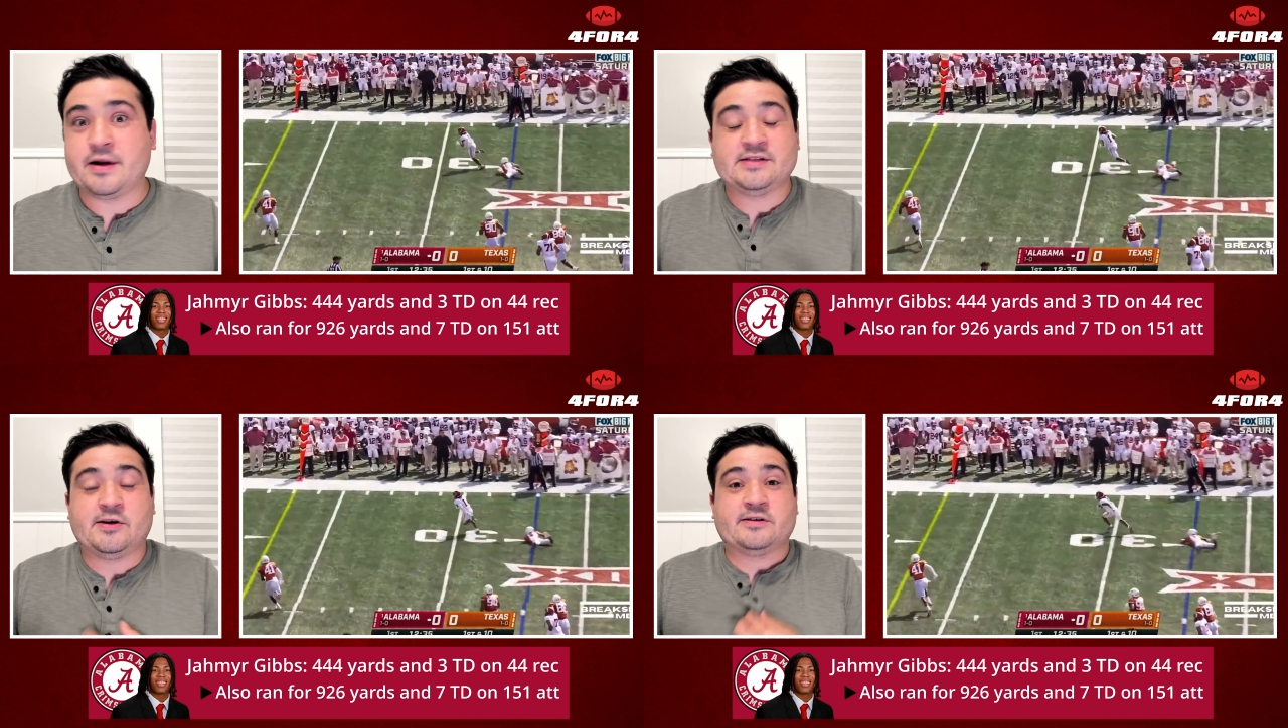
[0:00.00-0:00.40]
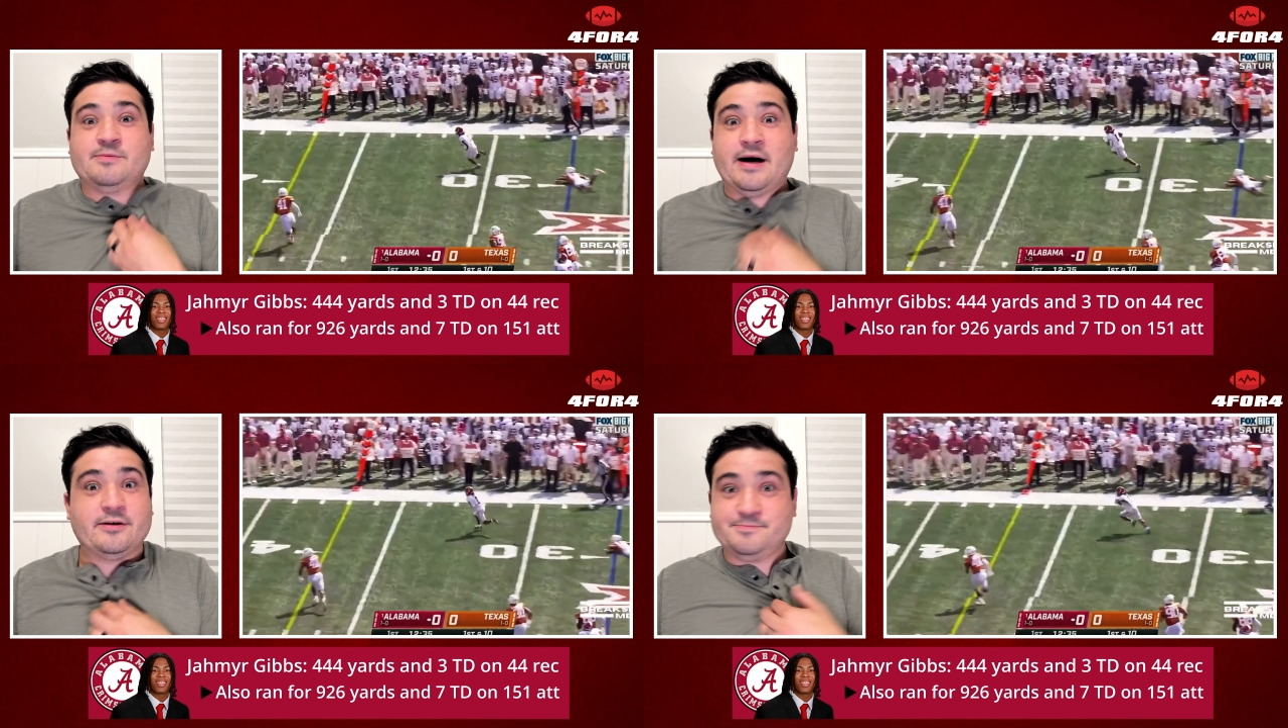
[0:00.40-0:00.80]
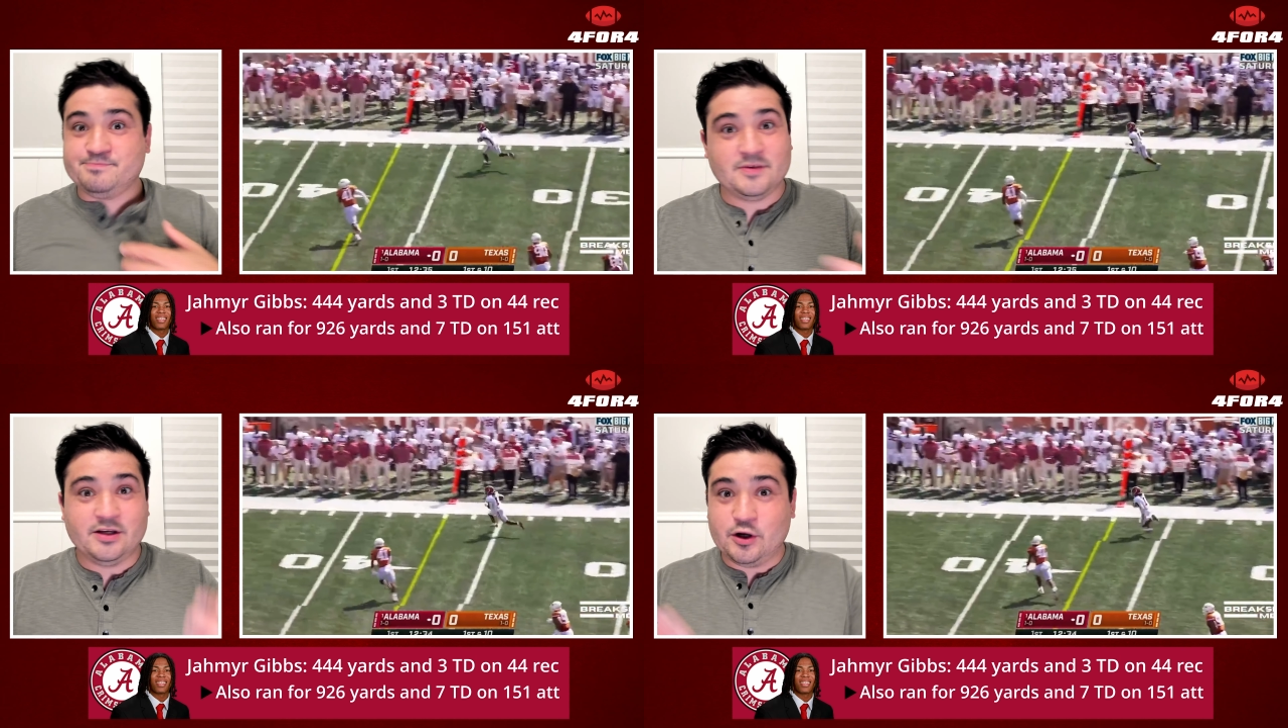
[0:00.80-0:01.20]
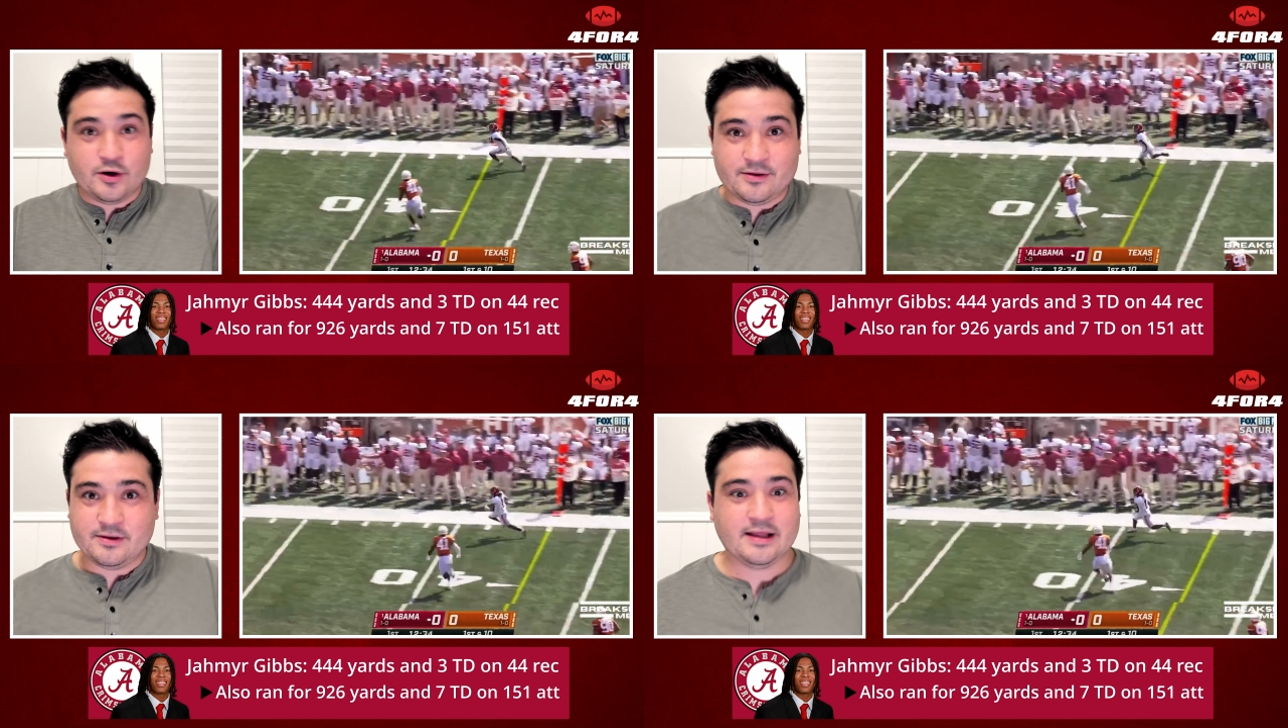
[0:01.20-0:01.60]
I talked about him, you know,
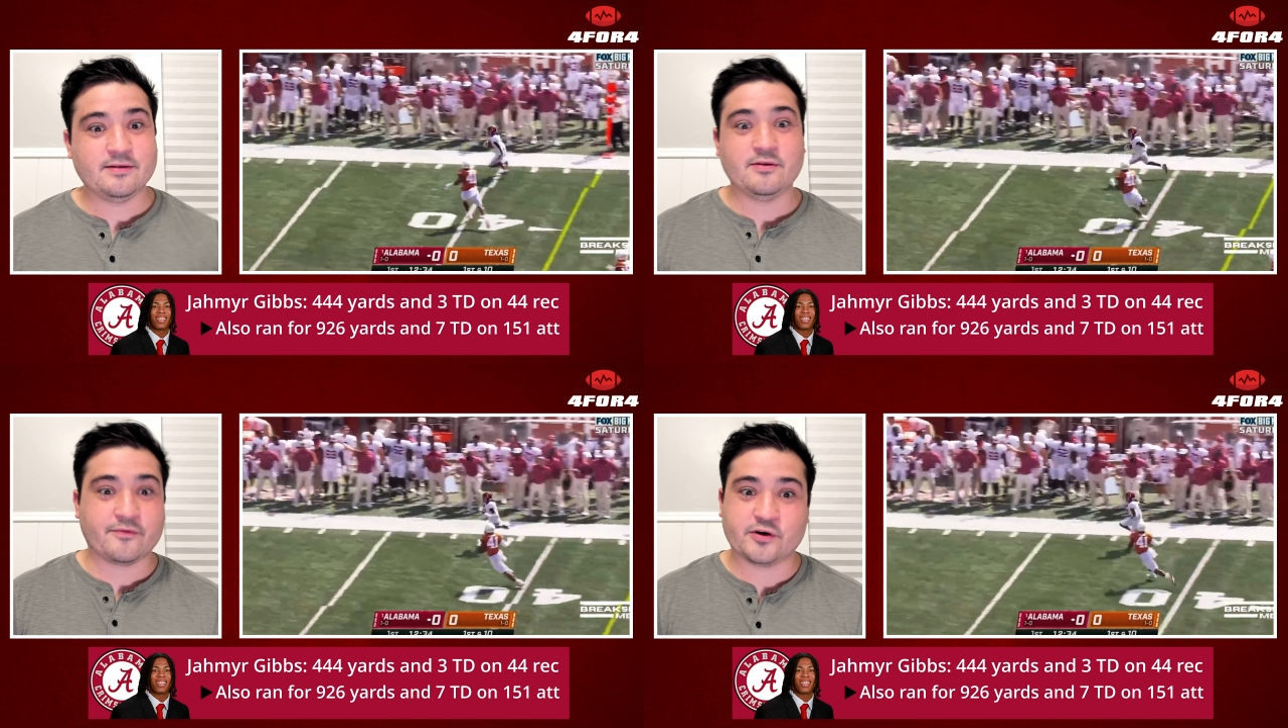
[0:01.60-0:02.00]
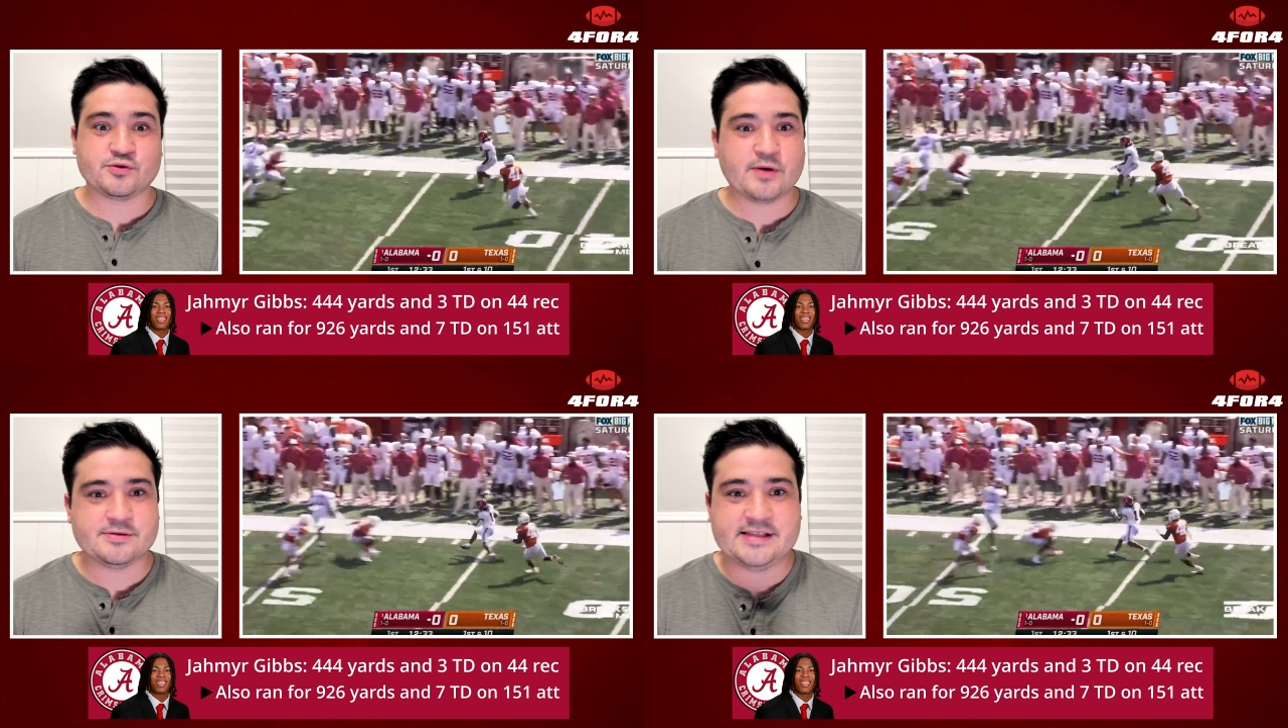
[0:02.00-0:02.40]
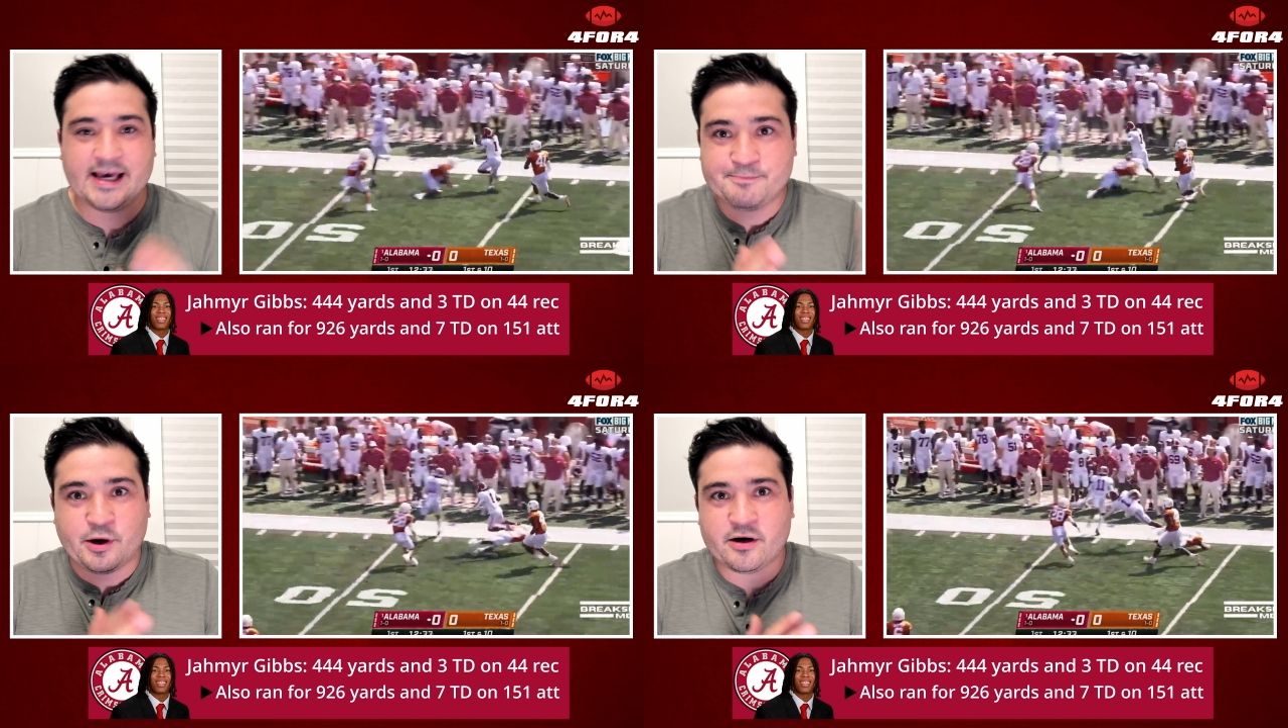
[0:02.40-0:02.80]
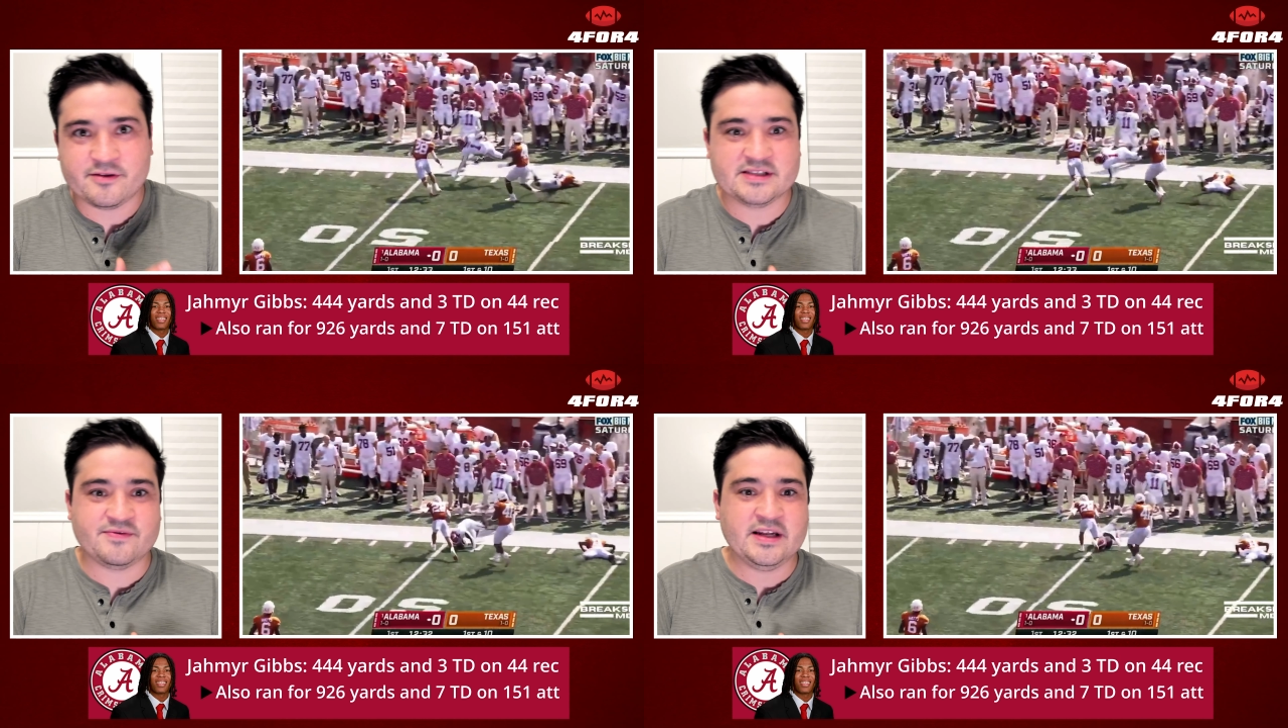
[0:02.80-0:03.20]
in, in the first round sec part of
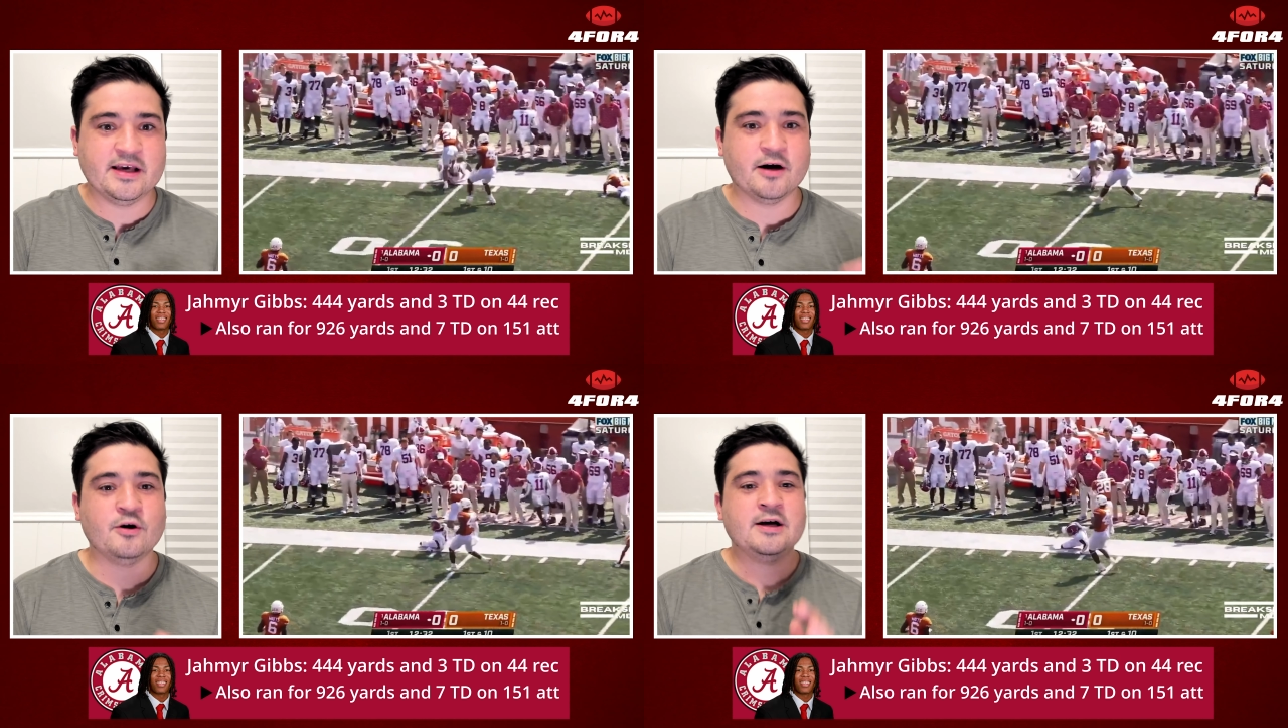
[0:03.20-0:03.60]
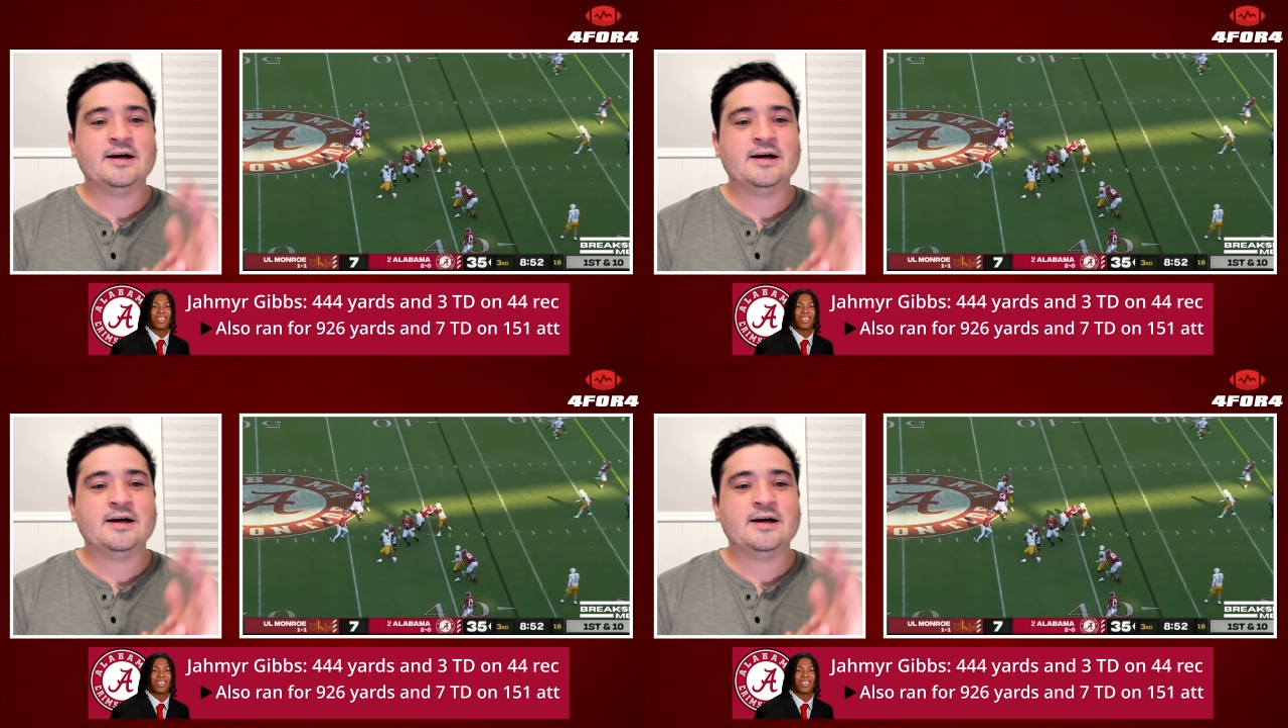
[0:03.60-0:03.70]
this video.